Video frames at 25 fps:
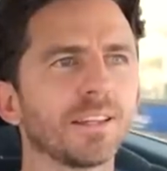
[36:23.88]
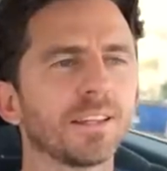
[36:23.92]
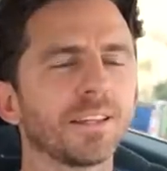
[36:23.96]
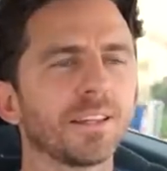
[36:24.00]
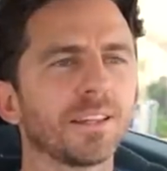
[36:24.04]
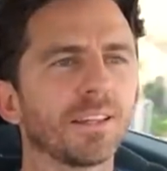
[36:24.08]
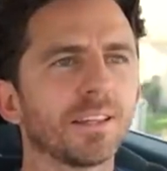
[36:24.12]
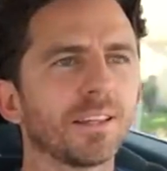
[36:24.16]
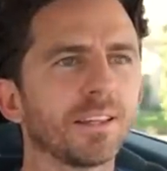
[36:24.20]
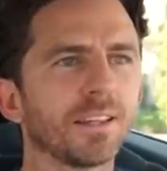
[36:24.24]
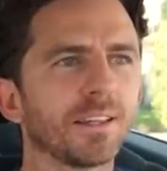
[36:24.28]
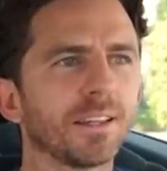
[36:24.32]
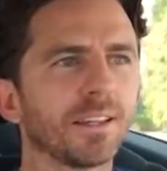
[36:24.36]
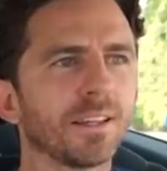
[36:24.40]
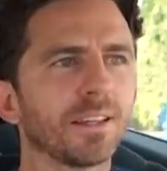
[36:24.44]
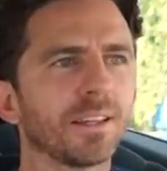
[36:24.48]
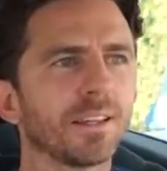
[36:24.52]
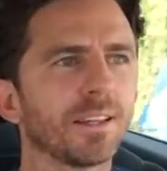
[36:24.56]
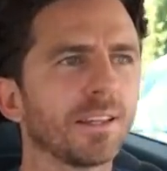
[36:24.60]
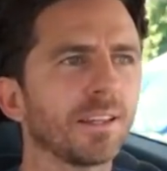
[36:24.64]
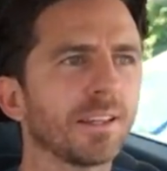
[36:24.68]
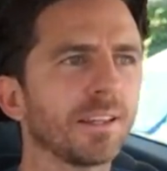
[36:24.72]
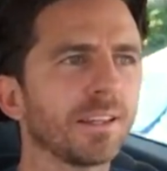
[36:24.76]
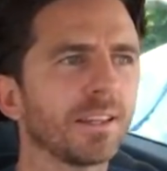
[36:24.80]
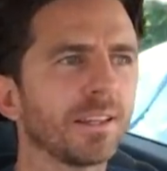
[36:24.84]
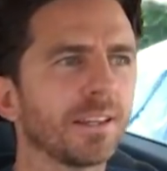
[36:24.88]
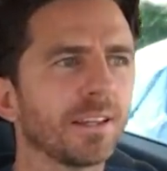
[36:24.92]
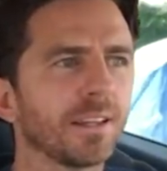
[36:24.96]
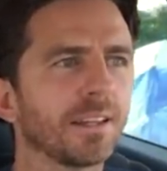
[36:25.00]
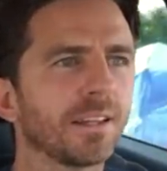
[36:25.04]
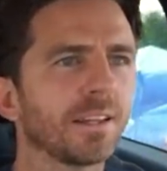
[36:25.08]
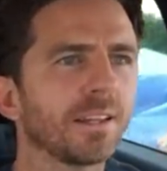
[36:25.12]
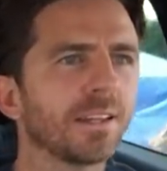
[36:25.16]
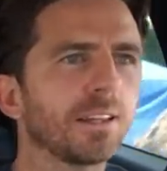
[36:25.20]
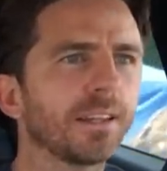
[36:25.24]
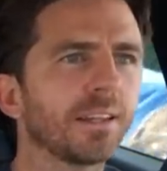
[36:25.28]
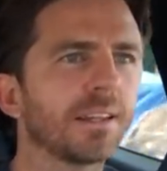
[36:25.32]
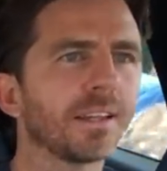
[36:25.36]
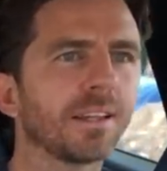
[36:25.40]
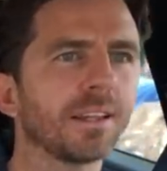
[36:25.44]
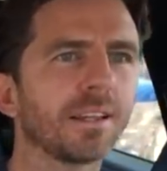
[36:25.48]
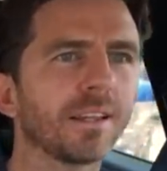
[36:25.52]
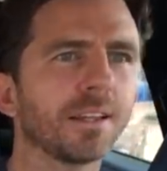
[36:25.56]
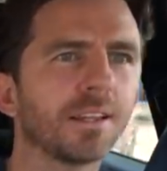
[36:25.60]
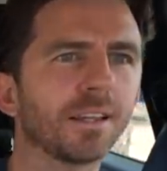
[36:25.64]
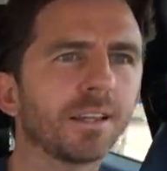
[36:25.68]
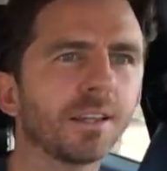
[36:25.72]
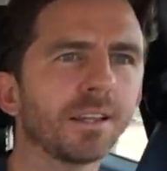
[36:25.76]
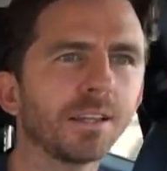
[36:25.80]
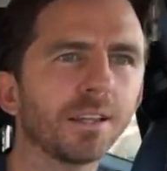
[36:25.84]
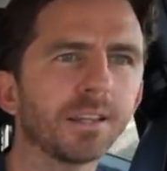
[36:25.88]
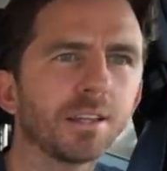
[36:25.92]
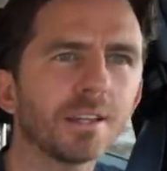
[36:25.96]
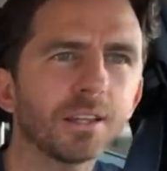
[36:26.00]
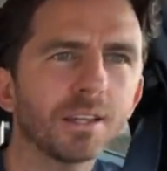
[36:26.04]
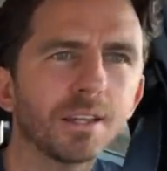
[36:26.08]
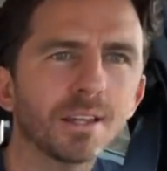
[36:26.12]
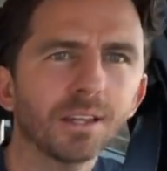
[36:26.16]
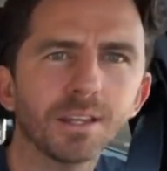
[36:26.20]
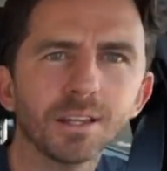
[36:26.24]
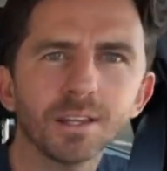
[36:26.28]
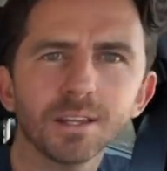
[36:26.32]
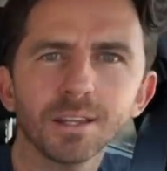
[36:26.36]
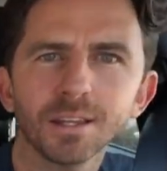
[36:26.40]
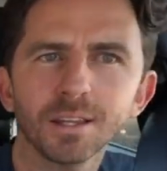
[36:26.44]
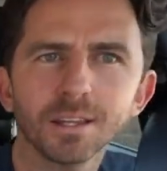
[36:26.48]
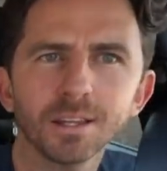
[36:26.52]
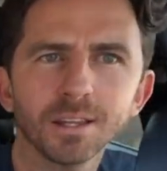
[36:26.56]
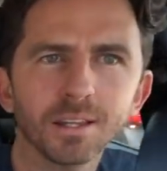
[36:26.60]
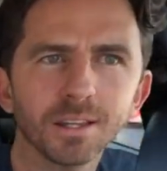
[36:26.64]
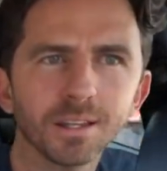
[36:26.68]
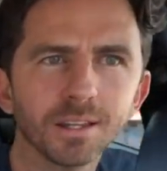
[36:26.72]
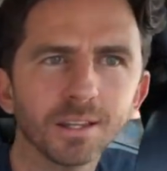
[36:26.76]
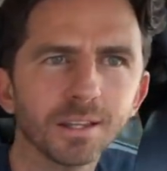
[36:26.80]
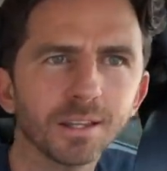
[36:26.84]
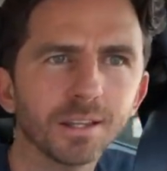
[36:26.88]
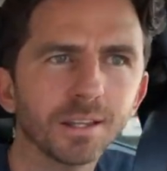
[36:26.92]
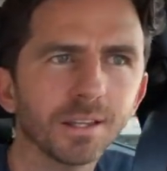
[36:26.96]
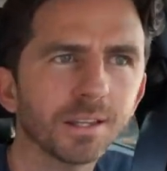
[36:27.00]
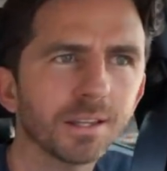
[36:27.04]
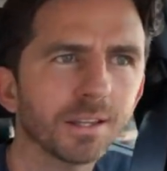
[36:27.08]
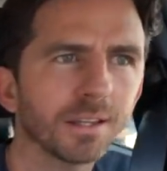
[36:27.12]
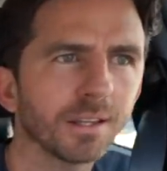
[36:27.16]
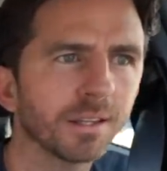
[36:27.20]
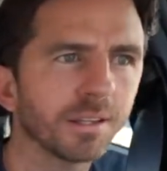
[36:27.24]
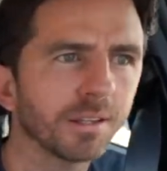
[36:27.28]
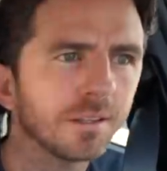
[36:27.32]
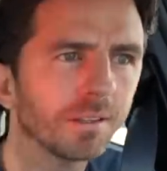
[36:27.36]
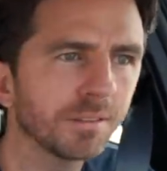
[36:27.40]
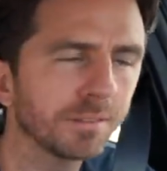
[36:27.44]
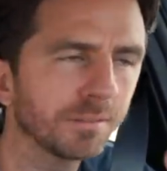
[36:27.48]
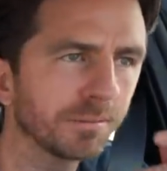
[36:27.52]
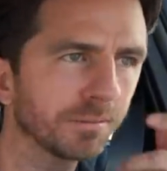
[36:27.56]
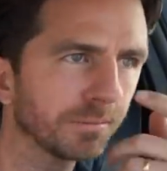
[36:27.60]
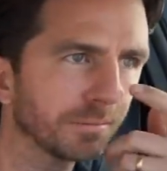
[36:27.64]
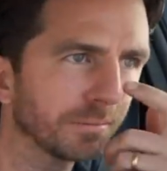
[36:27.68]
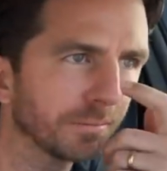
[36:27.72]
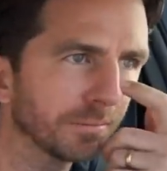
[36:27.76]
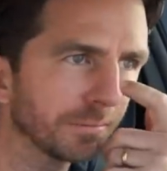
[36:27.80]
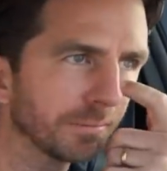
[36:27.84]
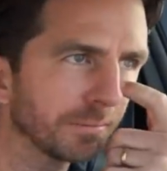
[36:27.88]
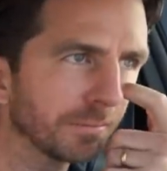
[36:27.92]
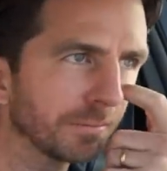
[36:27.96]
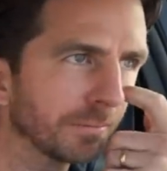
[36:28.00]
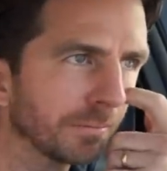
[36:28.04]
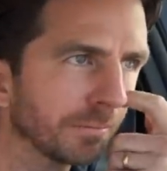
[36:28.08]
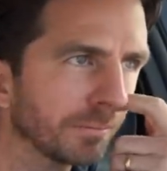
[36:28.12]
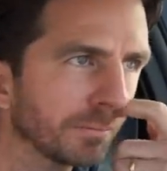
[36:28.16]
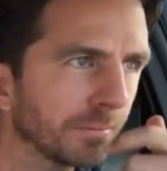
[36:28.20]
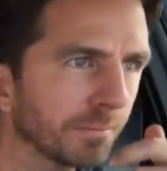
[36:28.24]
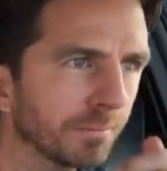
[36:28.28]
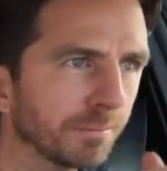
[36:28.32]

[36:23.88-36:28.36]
This person isn't speaking.